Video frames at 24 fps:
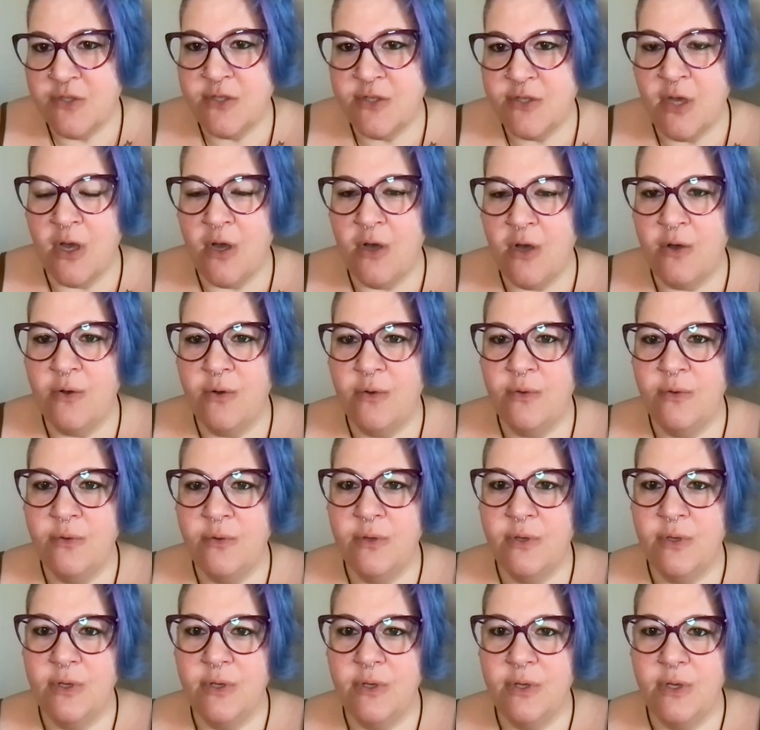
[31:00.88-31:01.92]

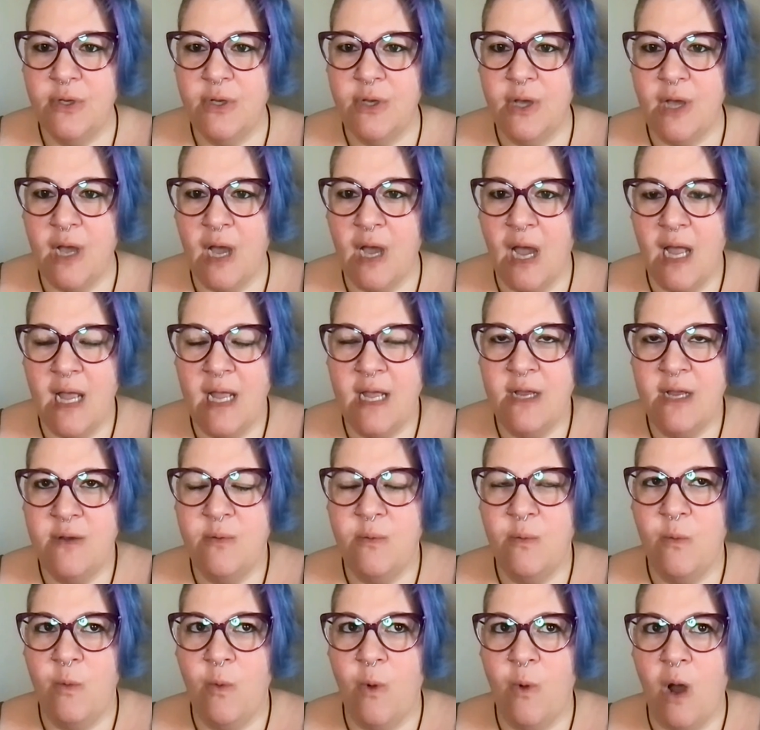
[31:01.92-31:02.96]
So
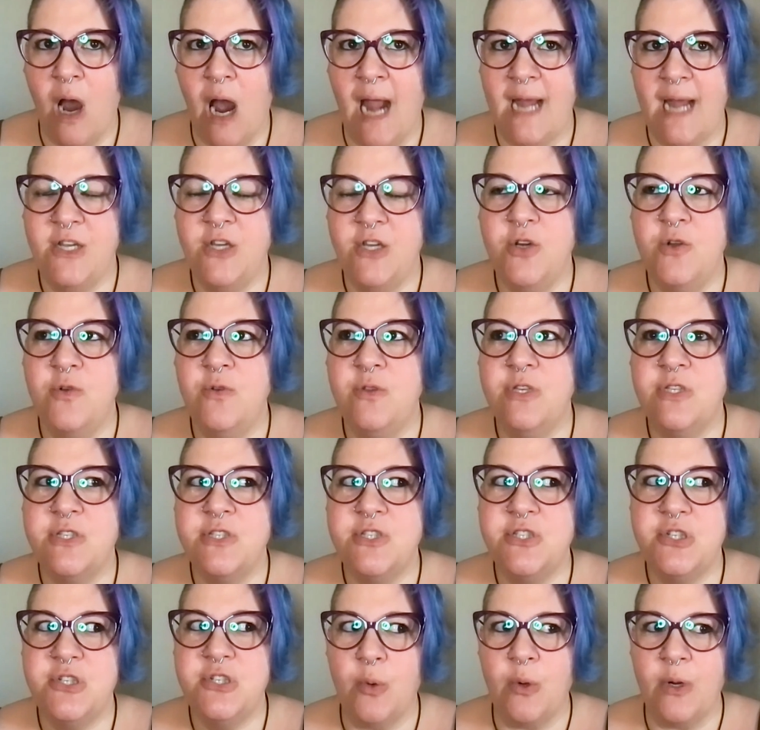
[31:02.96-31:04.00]
I knew the
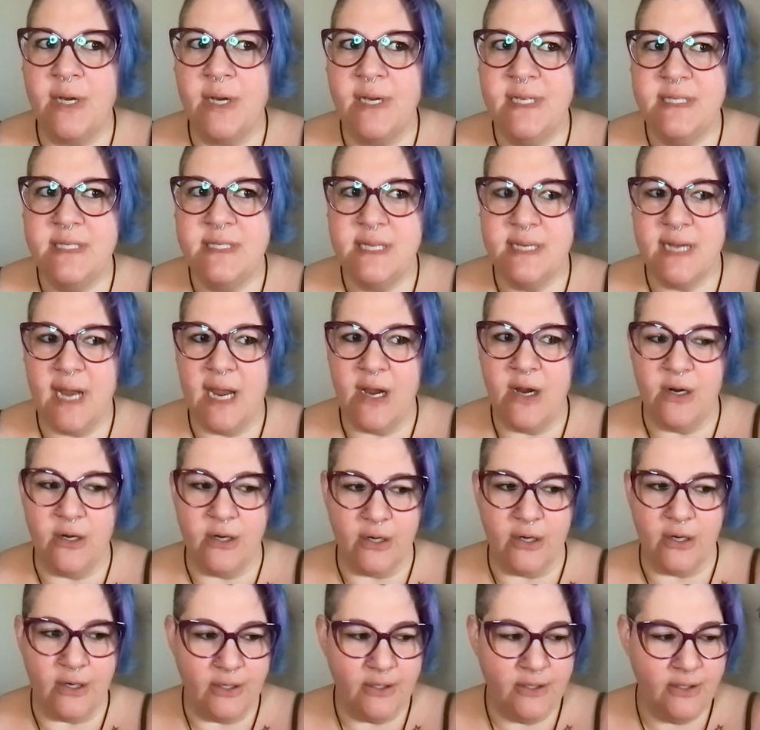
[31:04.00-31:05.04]
stories that I
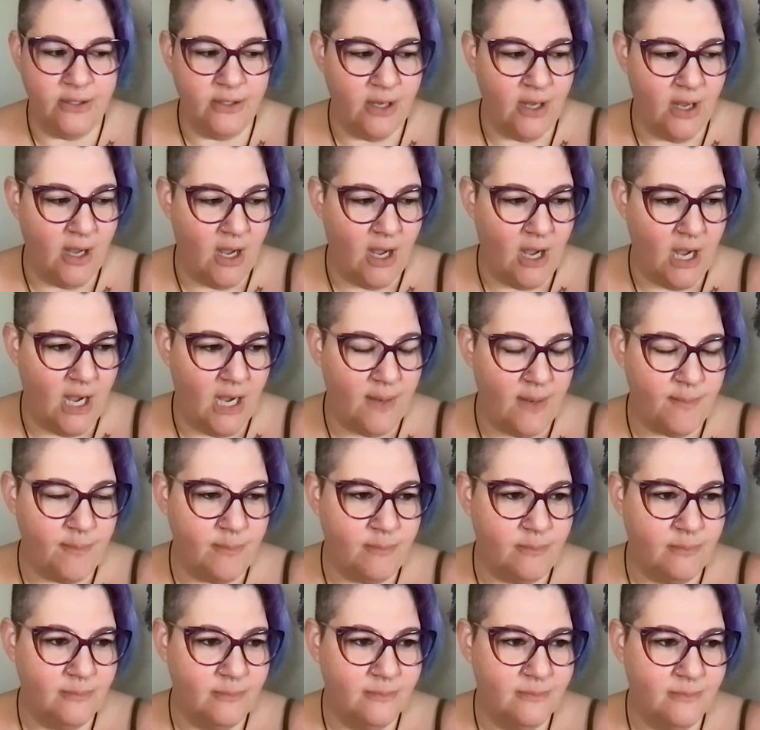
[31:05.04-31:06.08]
heard.
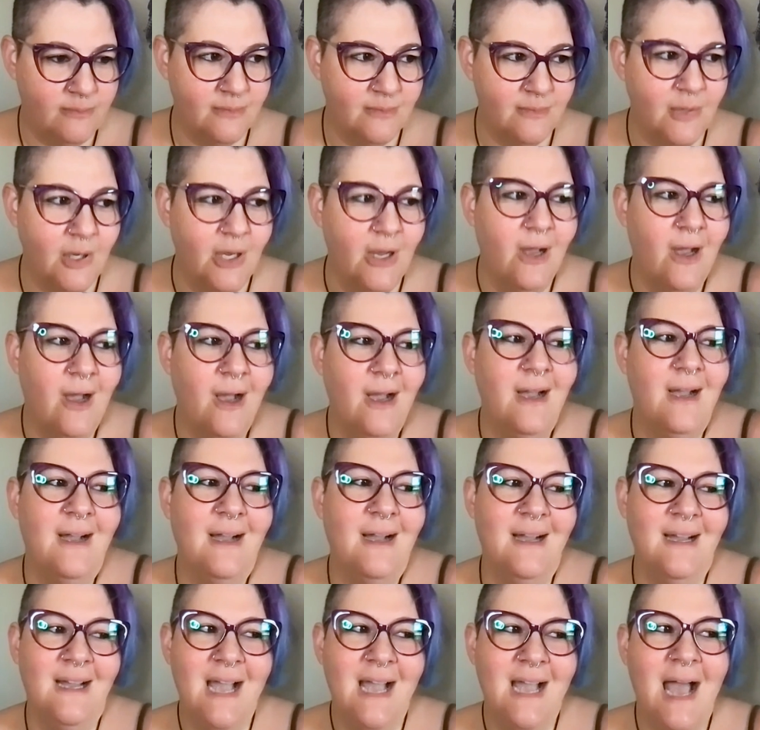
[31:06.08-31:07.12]
I'll
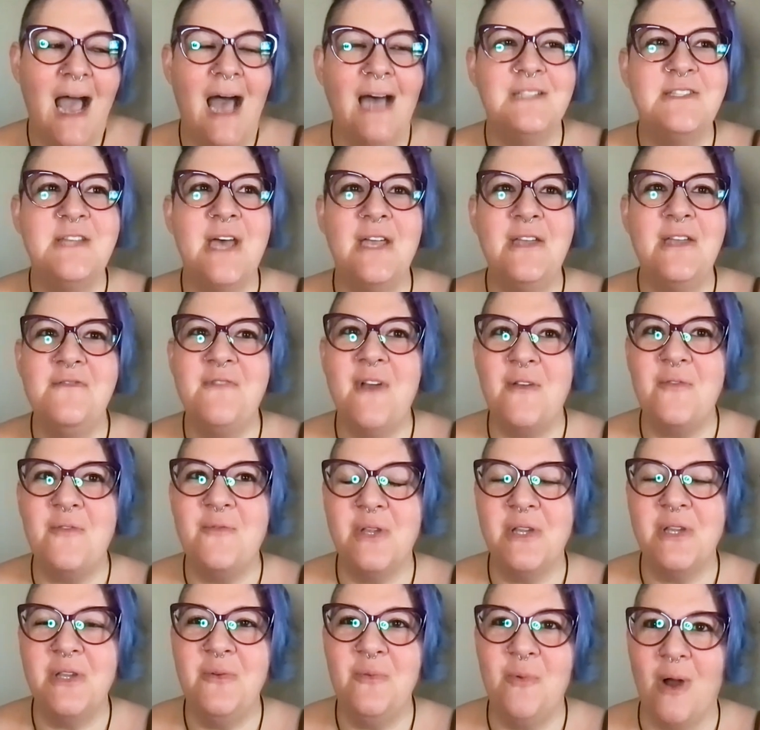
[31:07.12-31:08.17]
tell you, if I
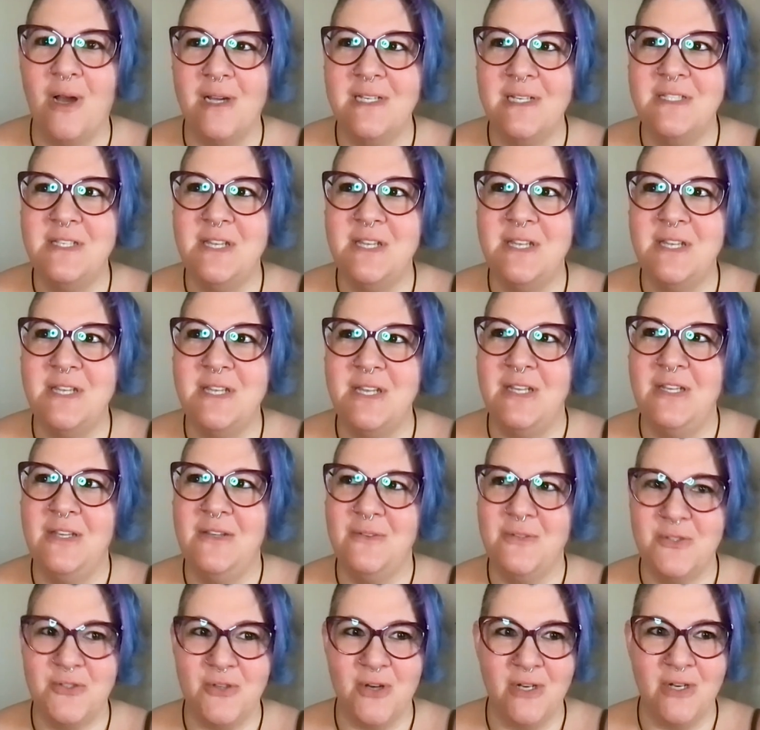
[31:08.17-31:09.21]
really wanted to
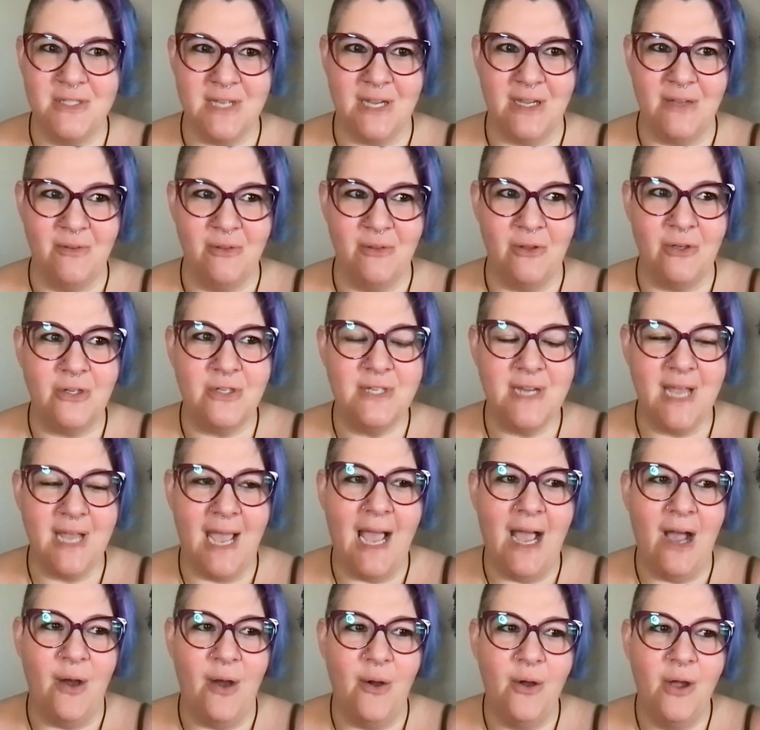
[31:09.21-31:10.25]
use drugs, I learned
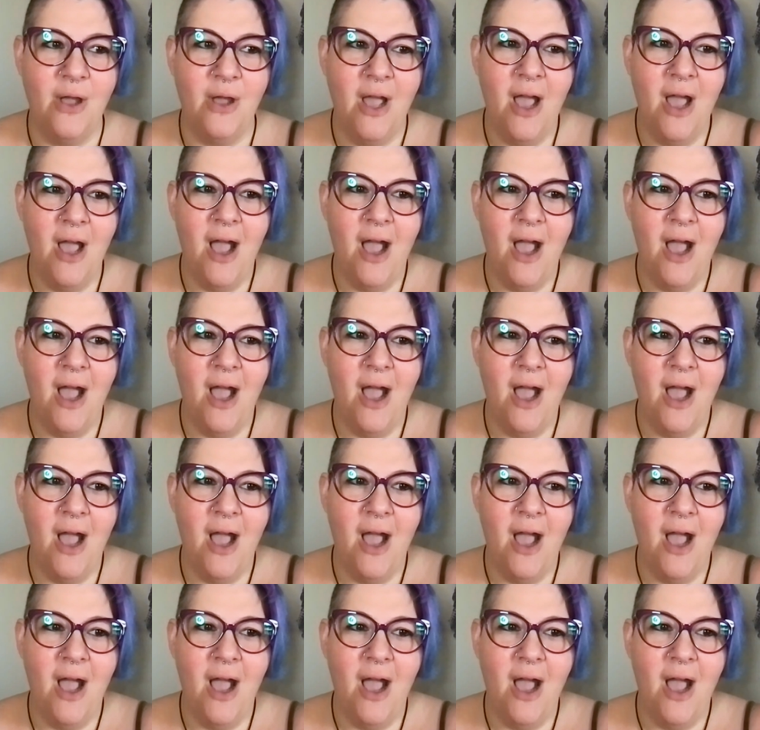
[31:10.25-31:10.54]
how.